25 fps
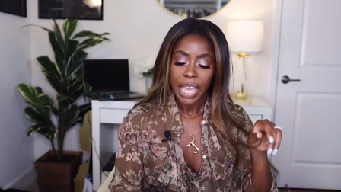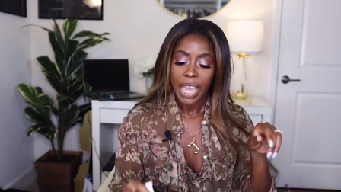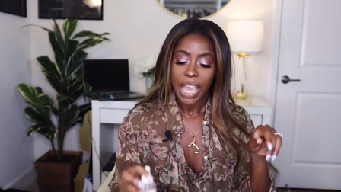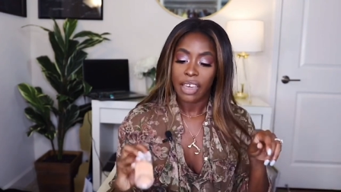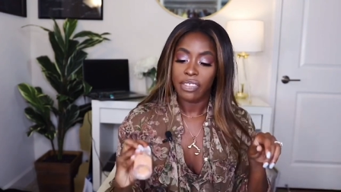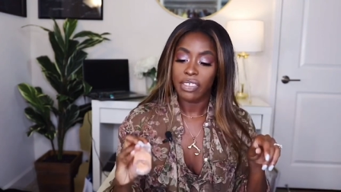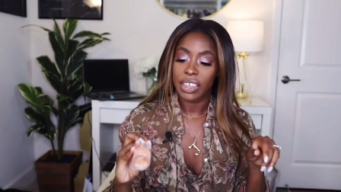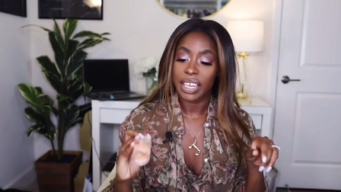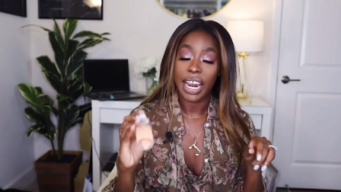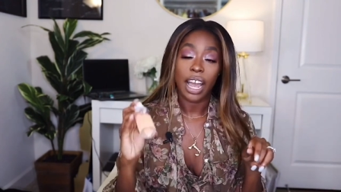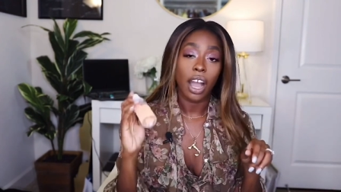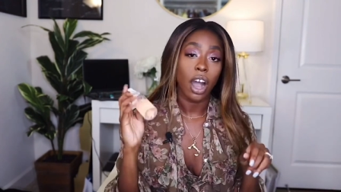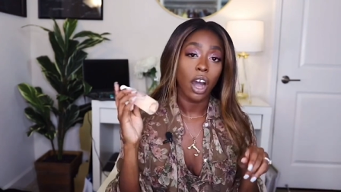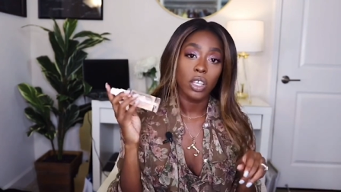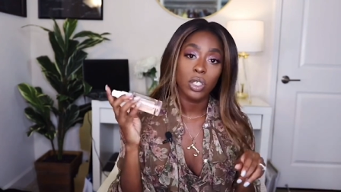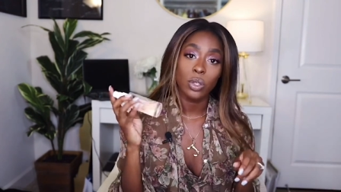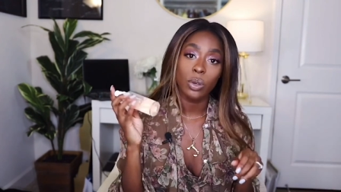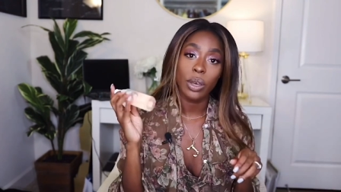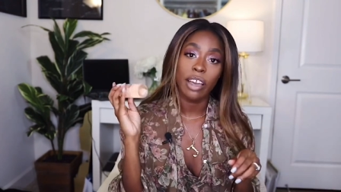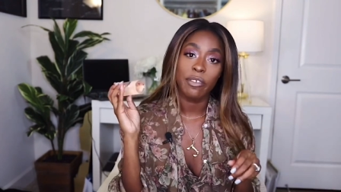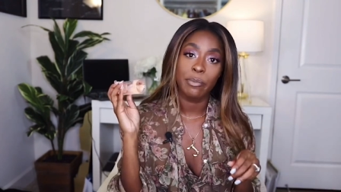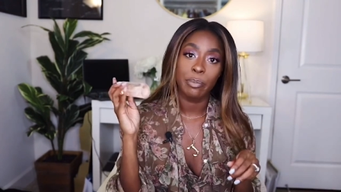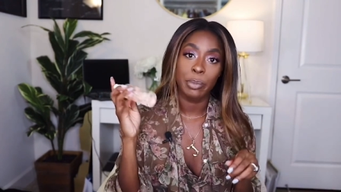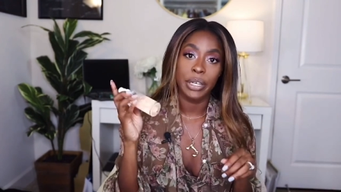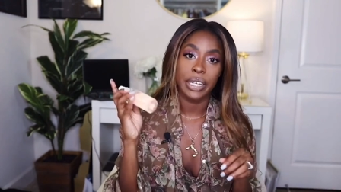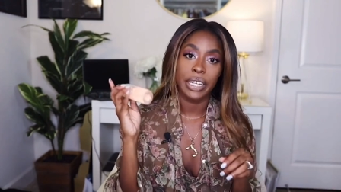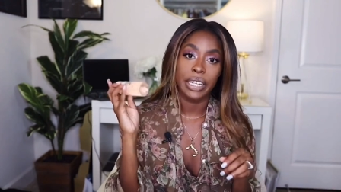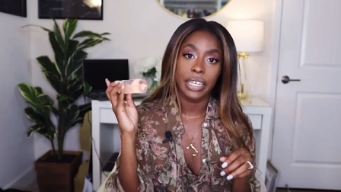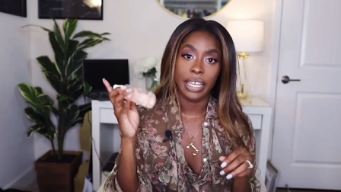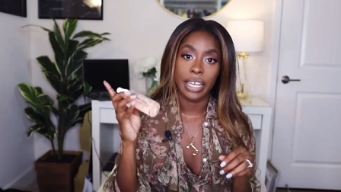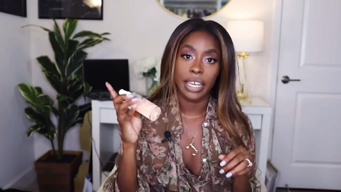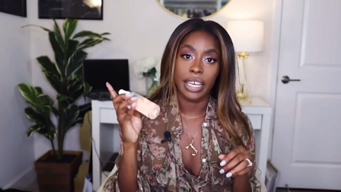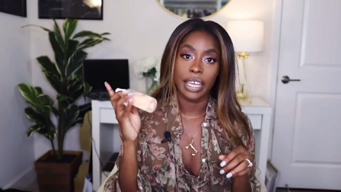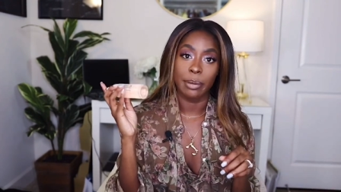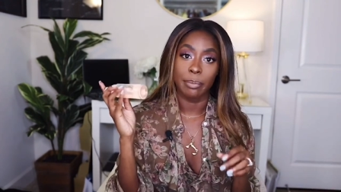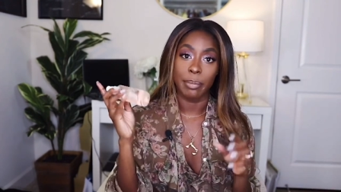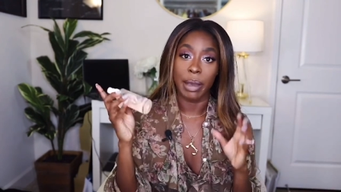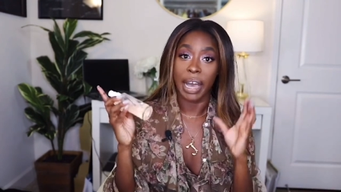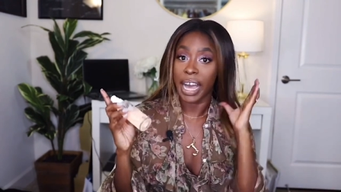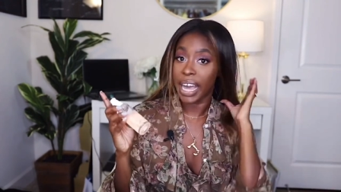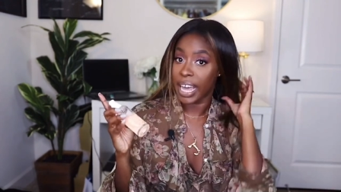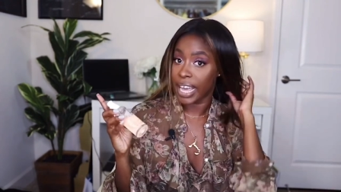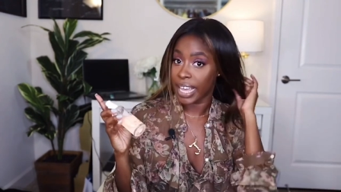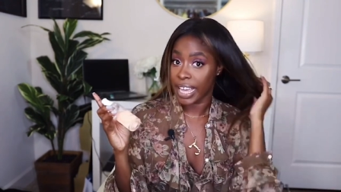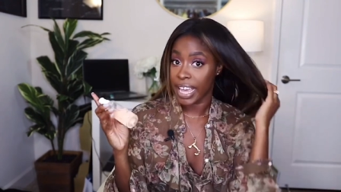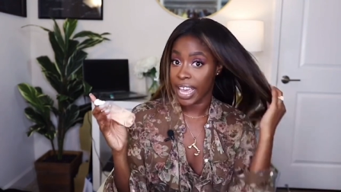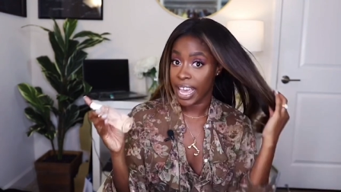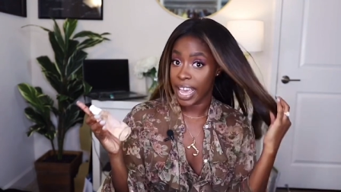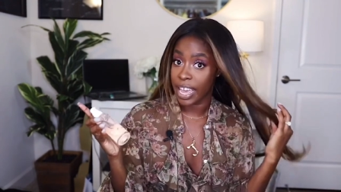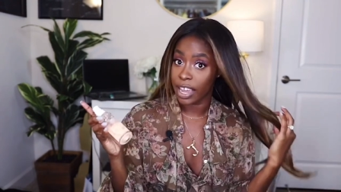And then I also have put it in
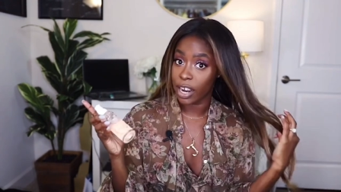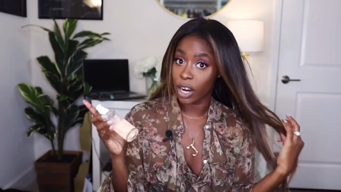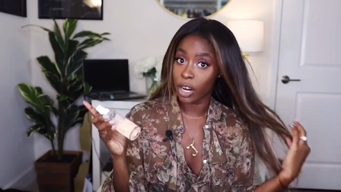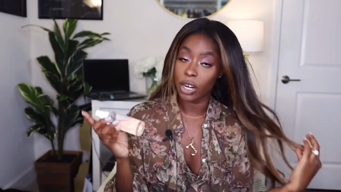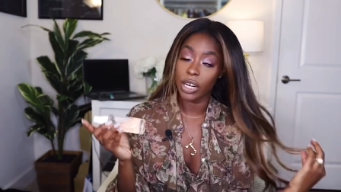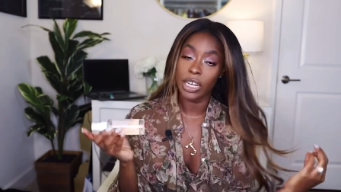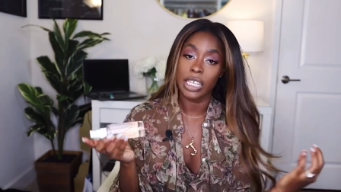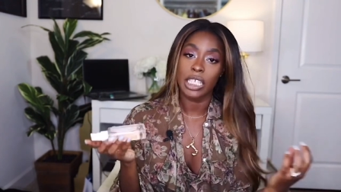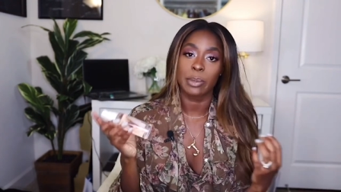my hair,